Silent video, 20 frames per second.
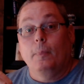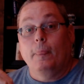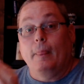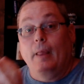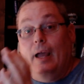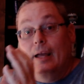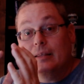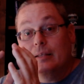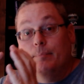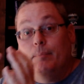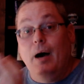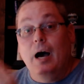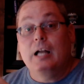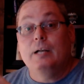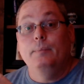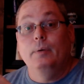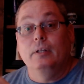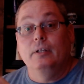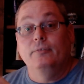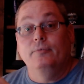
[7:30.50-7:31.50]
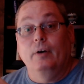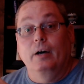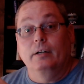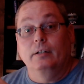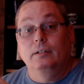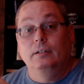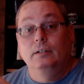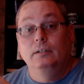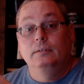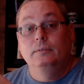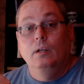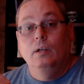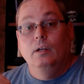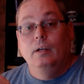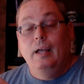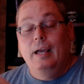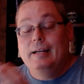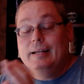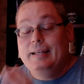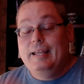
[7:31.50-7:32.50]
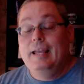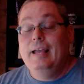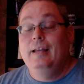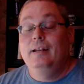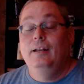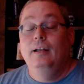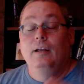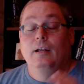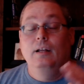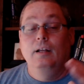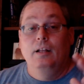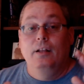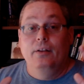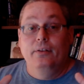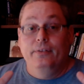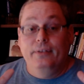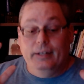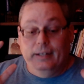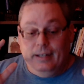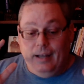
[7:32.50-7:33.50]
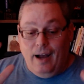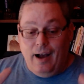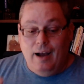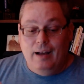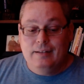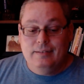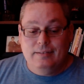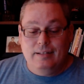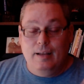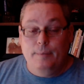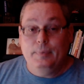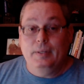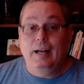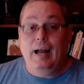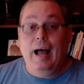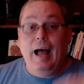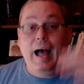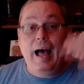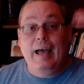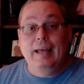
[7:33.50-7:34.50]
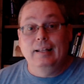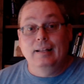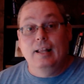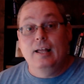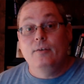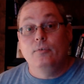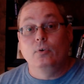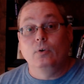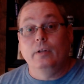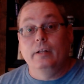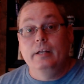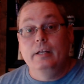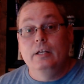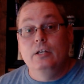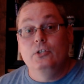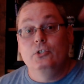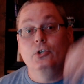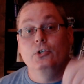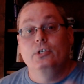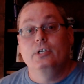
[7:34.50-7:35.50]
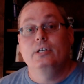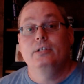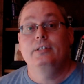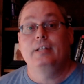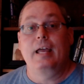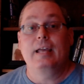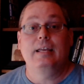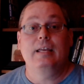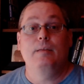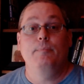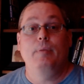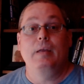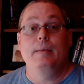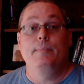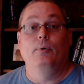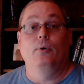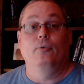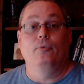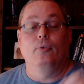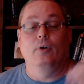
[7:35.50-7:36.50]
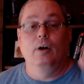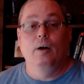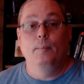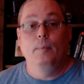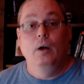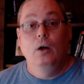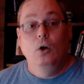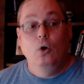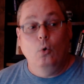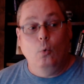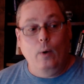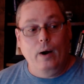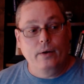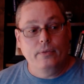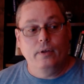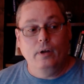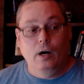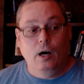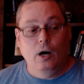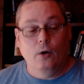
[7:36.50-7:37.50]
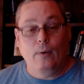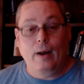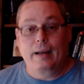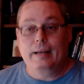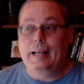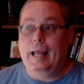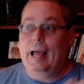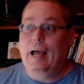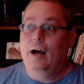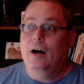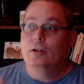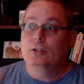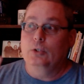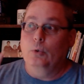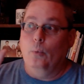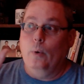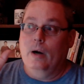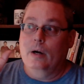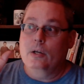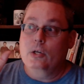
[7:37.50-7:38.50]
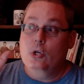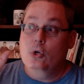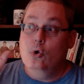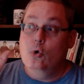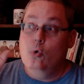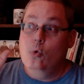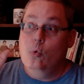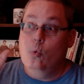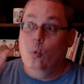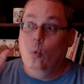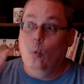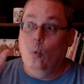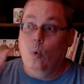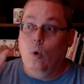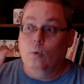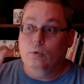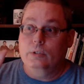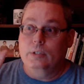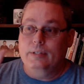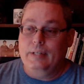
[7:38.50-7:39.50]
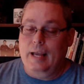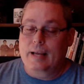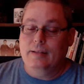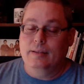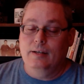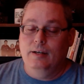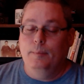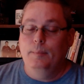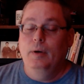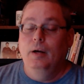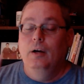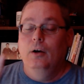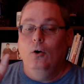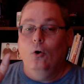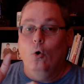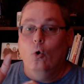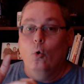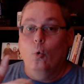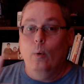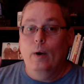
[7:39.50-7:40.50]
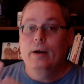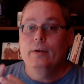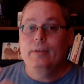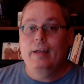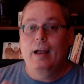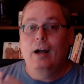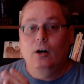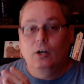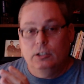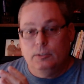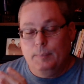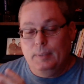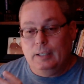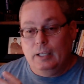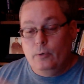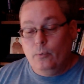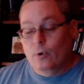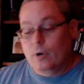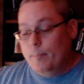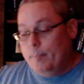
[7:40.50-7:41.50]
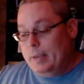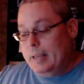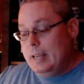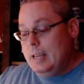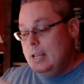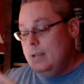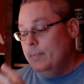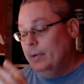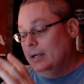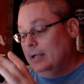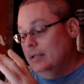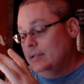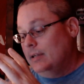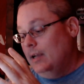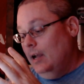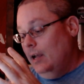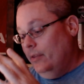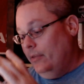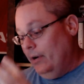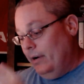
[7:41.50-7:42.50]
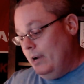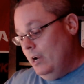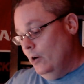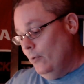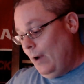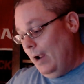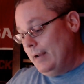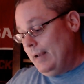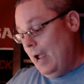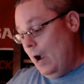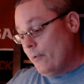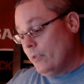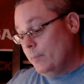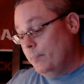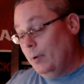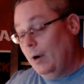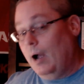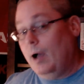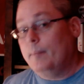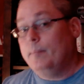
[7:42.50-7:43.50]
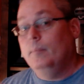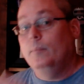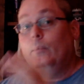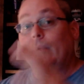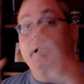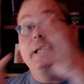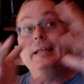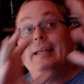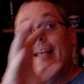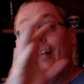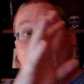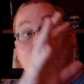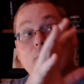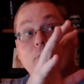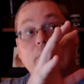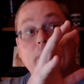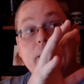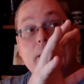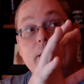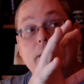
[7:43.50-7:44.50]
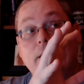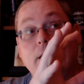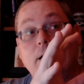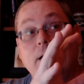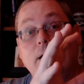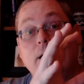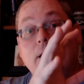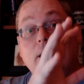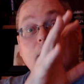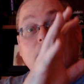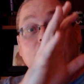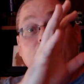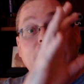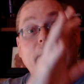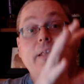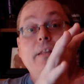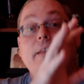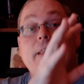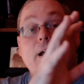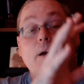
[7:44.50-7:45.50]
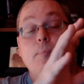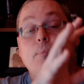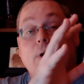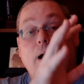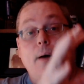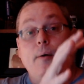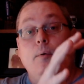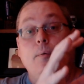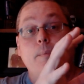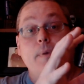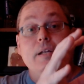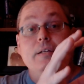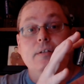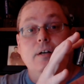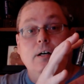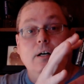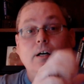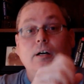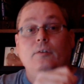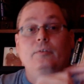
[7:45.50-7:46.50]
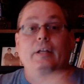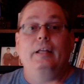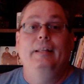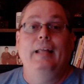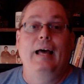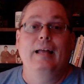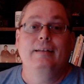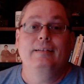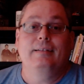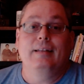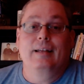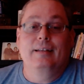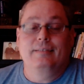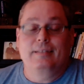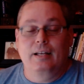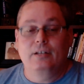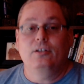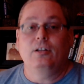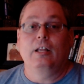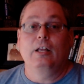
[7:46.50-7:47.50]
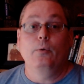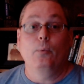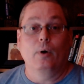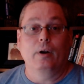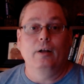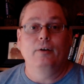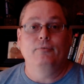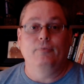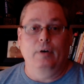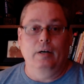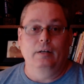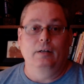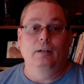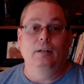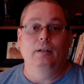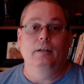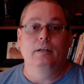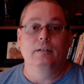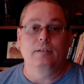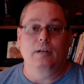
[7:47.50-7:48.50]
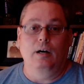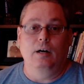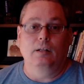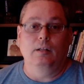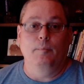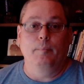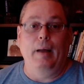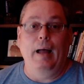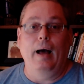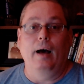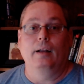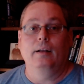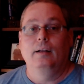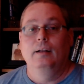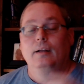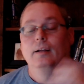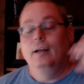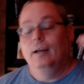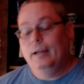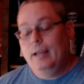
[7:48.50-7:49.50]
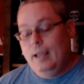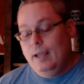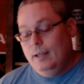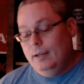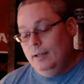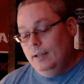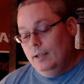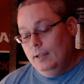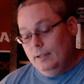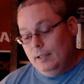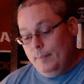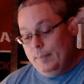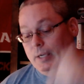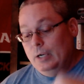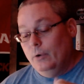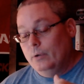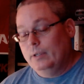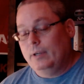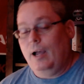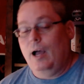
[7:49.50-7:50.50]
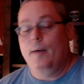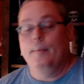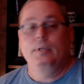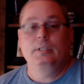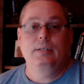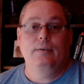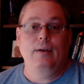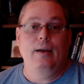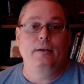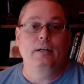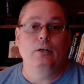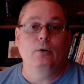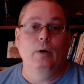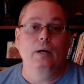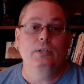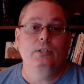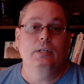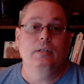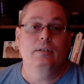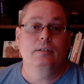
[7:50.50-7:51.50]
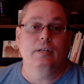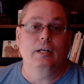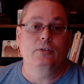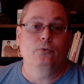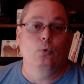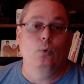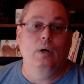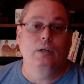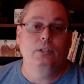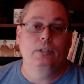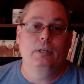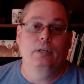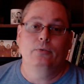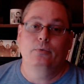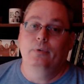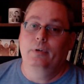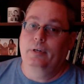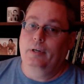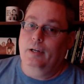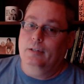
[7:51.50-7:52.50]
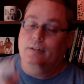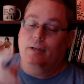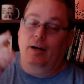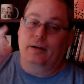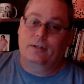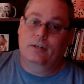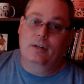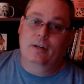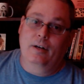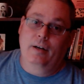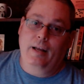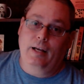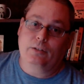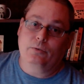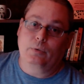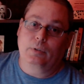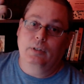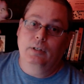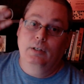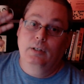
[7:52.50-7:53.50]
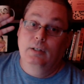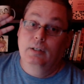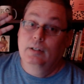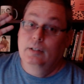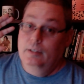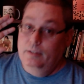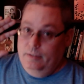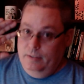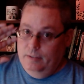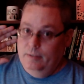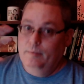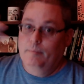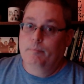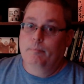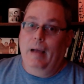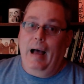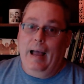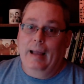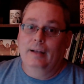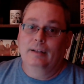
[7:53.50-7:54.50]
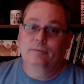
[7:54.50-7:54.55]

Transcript: at the bottom of the funnel. And again, the concept at a high level is you're just taking people from where they are right now to where you want to take them or where they ultimately want to be because they're here right now with a problem. When they get over here, then their problem will be solved. And that's essentially what a funnel is all about. Again, let me know in the comments if you have any questions. Thanks for watching this one, and I'll talk to you in the next one. Bye.